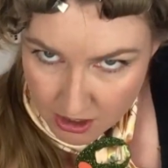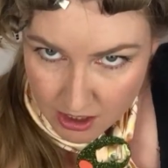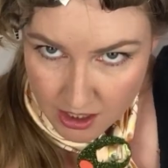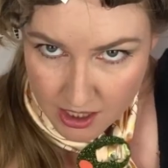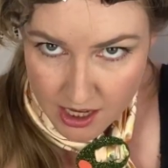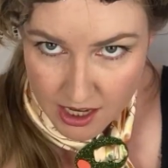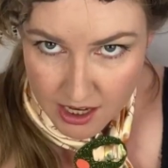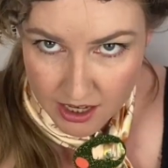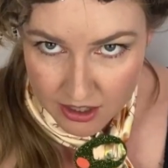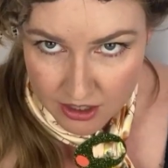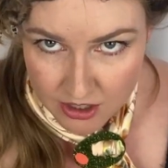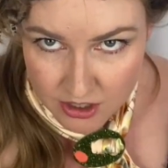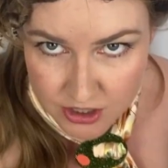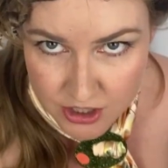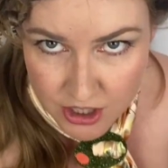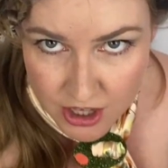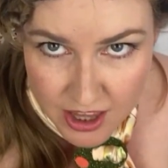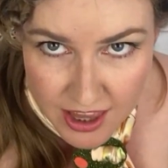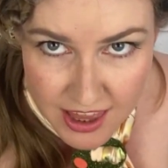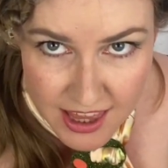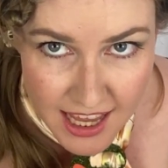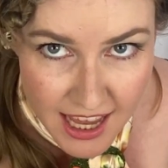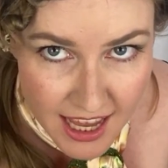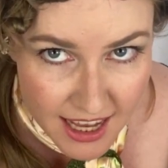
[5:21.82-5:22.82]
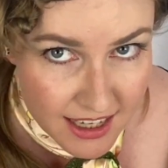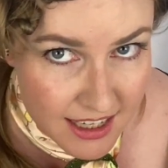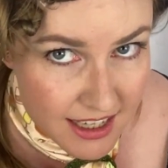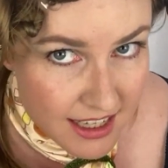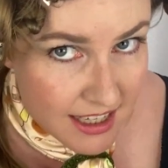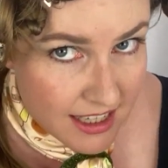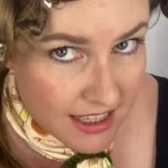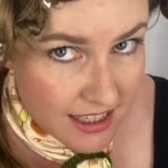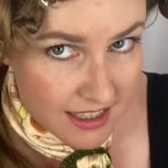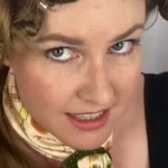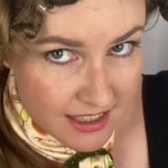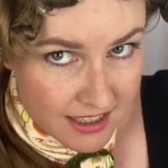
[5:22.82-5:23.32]
Okay, so that
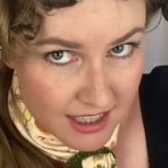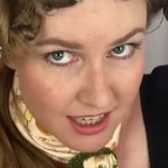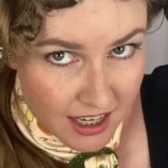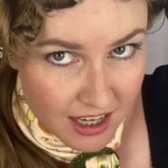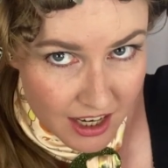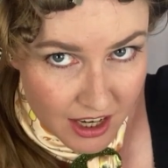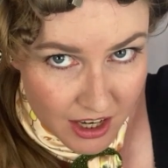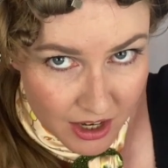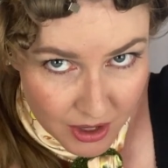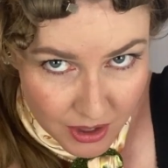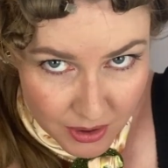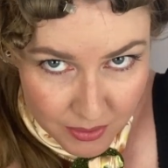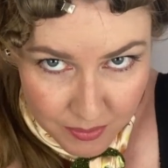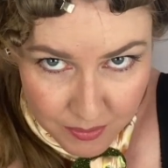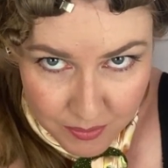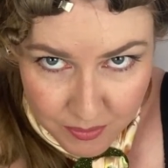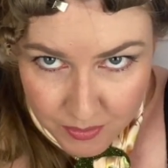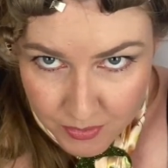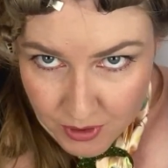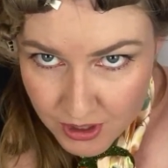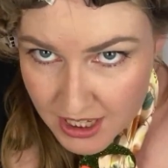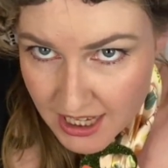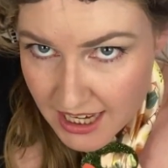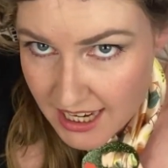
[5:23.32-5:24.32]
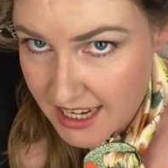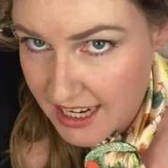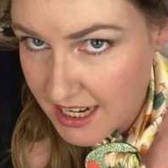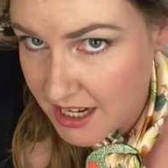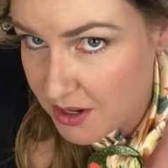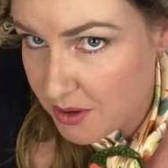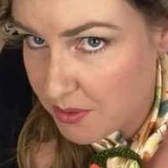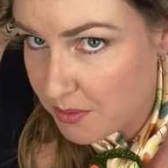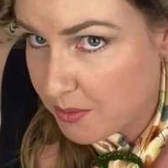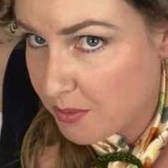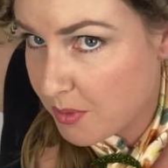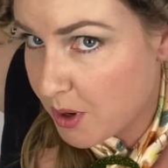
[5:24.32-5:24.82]
is
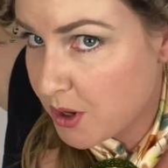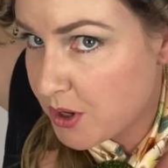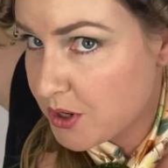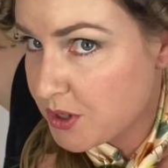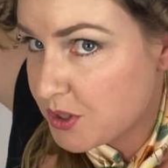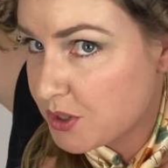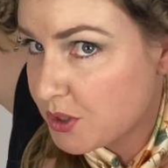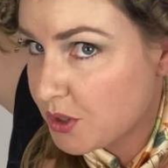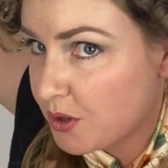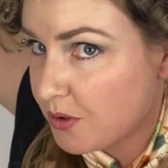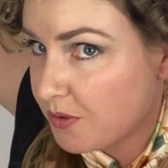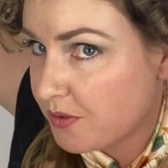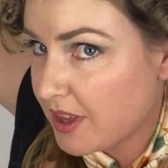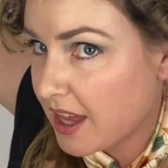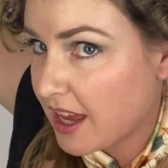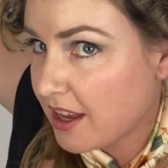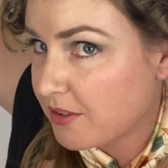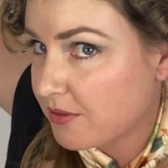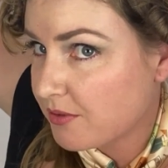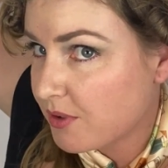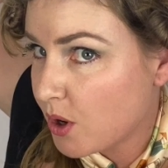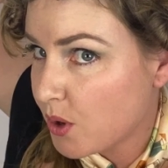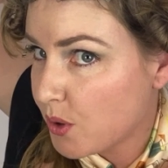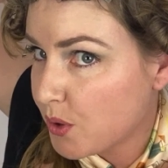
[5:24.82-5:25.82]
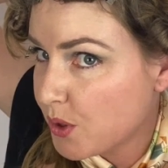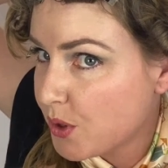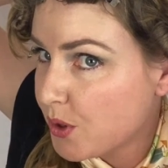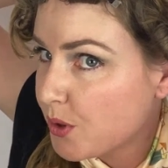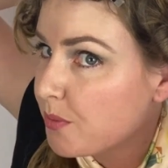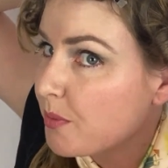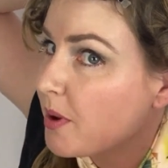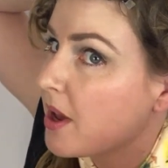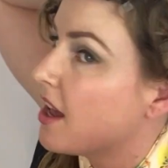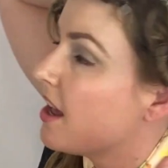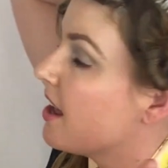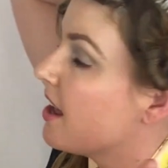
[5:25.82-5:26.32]
getting most of that volume